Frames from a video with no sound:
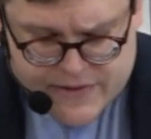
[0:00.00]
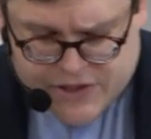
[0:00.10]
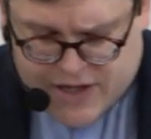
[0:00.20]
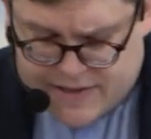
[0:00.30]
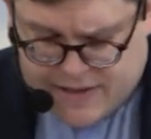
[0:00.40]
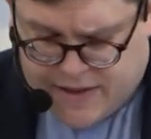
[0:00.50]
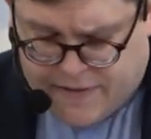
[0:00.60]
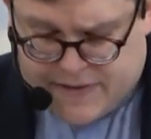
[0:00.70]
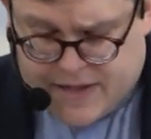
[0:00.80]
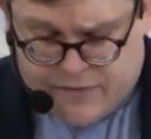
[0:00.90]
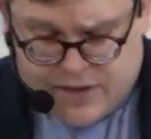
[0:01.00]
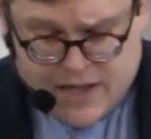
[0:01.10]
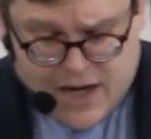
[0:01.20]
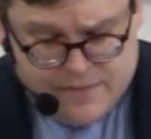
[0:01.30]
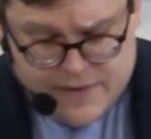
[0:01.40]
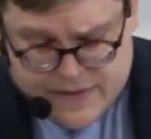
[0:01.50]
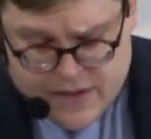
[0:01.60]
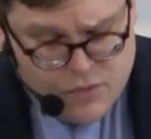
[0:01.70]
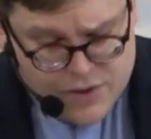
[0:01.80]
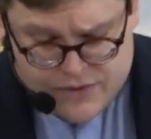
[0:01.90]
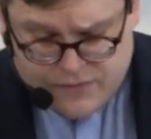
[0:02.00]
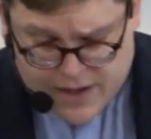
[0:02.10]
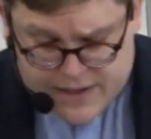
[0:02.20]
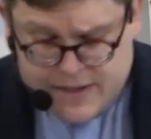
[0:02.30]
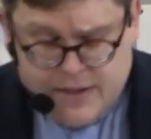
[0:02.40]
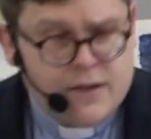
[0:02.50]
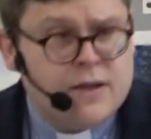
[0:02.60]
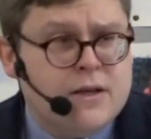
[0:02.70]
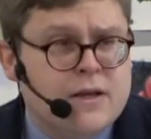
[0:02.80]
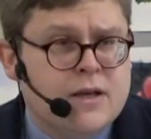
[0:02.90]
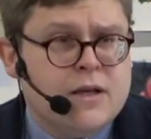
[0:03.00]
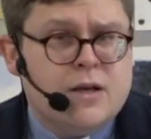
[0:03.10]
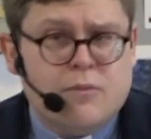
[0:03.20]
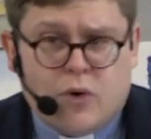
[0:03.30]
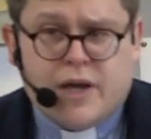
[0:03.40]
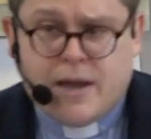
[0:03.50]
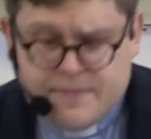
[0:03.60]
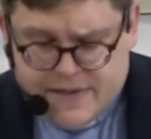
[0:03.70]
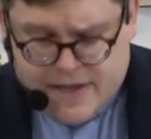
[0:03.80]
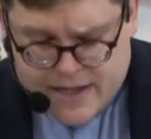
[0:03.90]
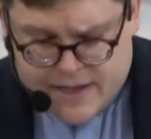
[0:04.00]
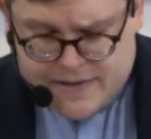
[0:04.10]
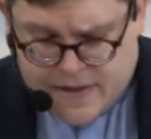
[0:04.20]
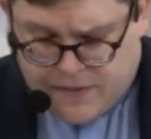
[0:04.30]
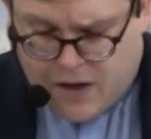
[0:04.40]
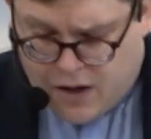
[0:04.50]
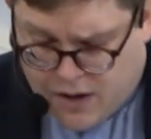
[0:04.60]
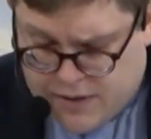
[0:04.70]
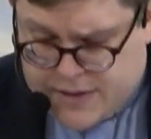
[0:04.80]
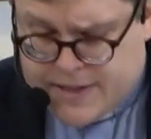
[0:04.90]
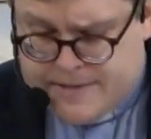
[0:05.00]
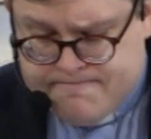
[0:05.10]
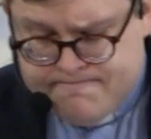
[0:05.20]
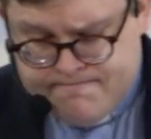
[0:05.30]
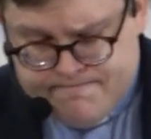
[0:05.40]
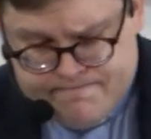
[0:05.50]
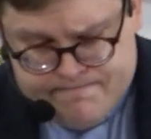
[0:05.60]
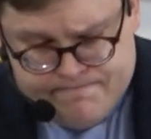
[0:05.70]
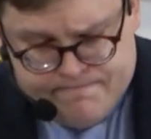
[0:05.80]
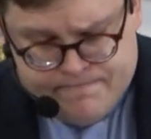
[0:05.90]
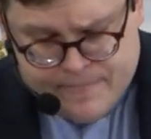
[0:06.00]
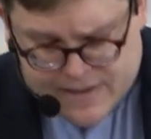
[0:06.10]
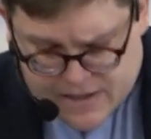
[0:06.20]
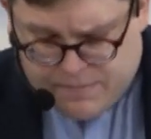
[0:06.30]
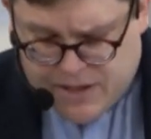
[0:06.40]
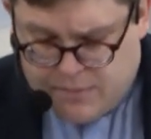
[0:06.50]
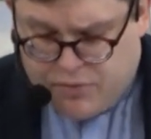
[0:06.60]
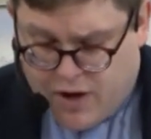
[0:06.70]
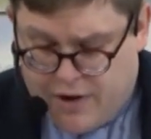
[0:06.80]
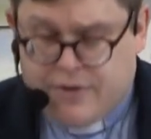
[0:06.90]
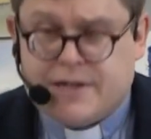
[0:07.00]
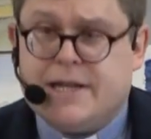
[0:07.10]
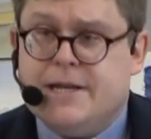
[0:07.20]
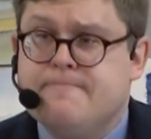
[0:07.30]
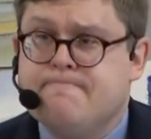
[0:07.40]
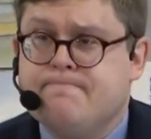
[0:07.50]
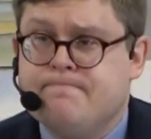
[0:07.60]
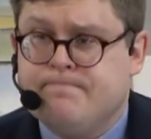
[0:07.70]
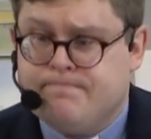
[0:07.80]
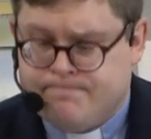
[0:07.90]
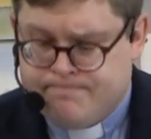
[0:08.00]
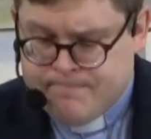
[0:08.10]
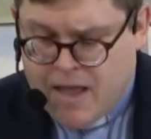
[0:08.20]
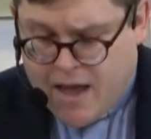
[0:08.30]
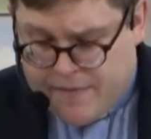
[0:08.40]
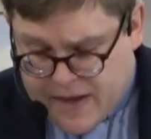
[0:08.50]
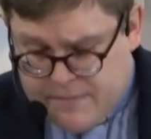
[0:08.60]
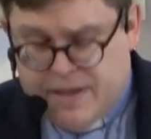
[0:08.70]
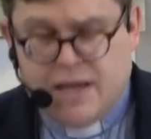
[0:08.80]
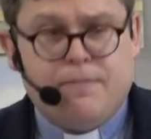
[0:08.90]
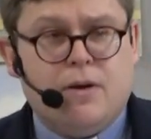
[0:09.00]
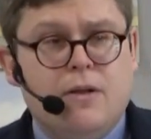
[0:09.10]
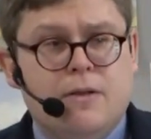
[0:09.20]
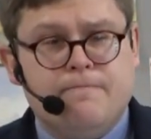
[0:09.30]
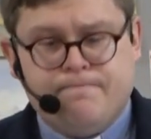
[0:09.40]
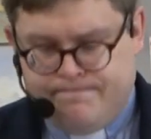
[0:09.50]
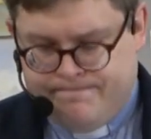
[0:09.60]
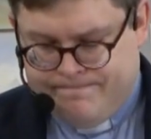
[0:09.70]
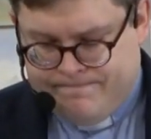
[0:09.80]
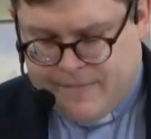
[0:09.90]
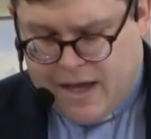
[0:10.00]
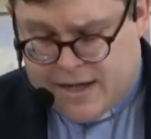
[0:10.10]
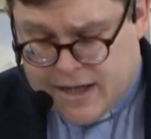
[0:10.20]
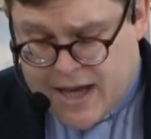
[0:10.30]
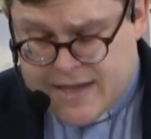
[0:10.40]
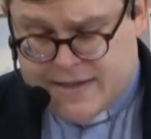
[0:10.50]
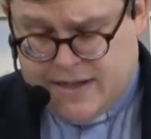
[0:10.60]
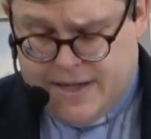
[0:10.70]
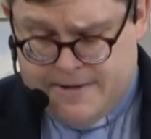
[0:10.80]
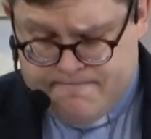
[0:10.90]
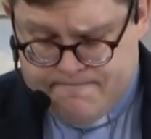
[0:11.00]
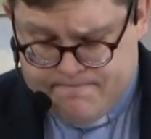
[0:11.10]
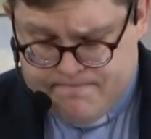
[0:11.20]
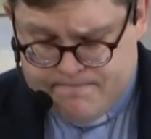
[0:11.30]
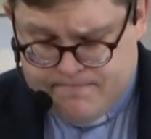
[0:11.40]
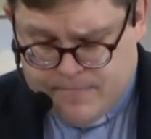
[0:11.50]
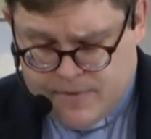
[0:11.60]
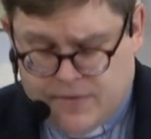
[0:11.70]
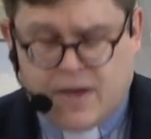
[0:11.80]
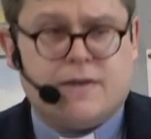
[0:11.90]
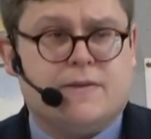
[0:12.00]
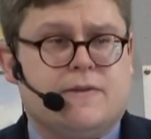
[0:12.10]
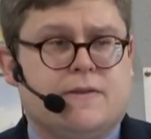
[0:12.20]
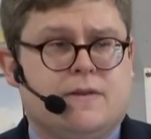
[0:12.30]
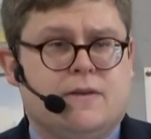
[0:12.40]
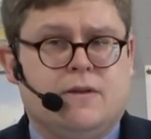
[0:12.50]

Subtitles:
suggesting that there's never a time to seek what is right. But what I am saying is that the heart is to be the priority. And then people, and lastly, things.